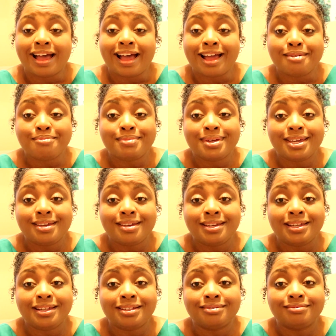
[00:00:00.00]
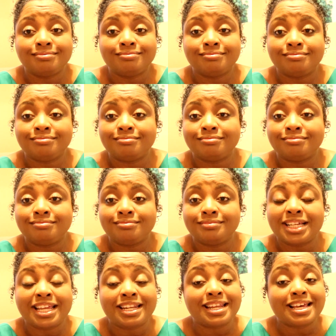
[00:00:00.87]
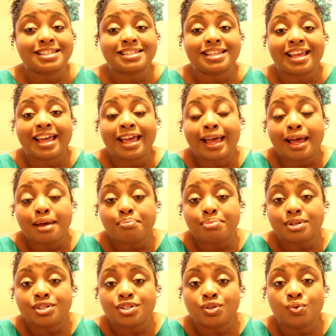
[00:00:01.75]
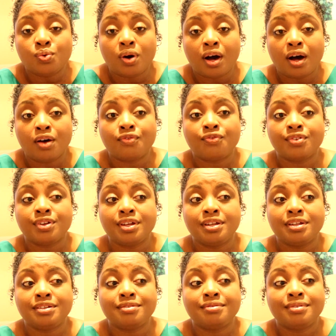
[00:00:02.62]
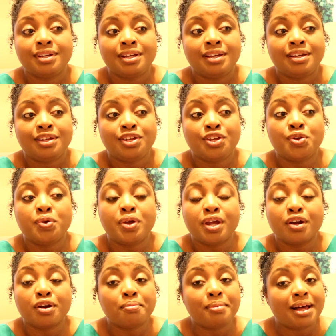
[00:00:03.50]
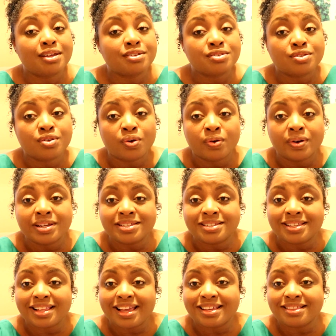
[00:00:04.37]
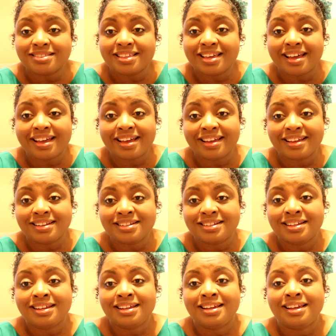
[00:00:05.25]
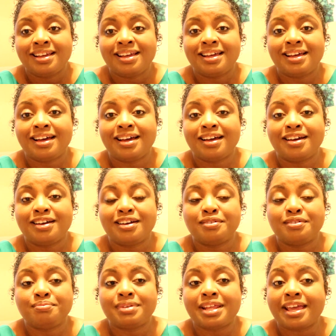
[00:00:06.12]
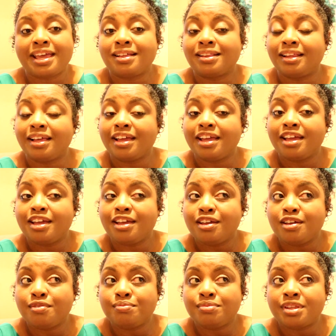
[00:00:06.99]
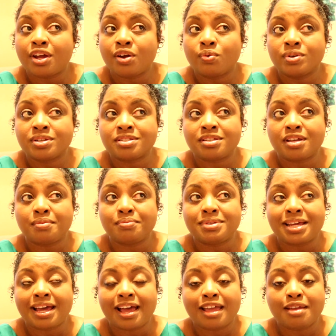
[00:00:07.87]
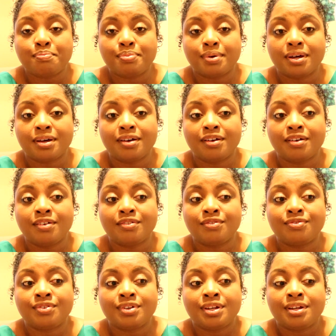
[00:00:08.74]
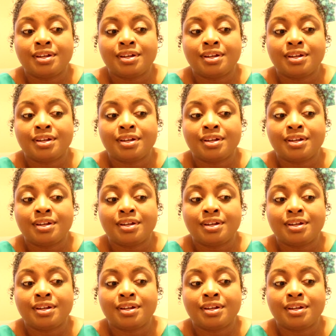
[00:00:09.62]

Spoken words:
I mean, it doesn't happen too often. You hear about stories like that. They claim there was some type of